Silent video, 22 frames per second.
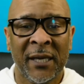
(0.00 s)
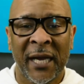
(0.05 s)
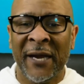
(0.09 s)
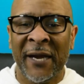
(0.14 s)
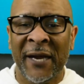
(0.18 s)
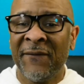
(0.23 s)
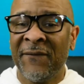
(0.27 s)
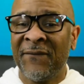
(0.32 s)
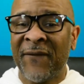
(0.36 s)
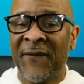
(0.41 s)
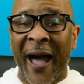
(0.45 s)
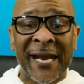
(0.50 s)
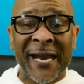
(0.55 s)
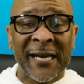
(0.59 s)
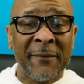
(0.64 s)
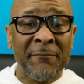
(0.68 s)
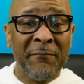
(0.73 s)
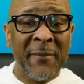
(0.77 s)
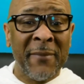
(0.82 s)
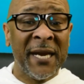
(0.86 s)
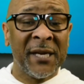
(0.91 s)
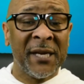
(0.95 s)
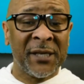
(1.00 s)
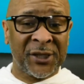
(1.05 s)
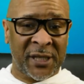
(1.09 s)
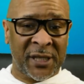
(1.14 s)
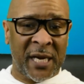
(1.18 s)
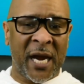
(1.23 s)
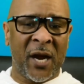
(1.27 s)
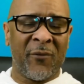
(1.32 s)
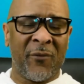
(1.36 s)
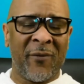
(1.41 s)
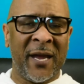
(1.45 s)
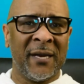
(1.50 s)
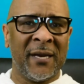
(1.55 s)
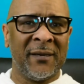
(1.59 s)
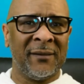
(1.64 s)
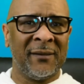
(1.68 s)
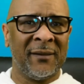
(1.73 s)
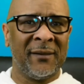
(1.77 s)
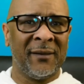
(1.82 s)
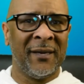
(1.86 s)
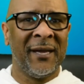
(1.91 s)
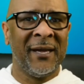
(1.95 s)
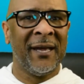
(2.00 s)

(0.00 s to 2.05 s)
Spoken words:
invited me to share in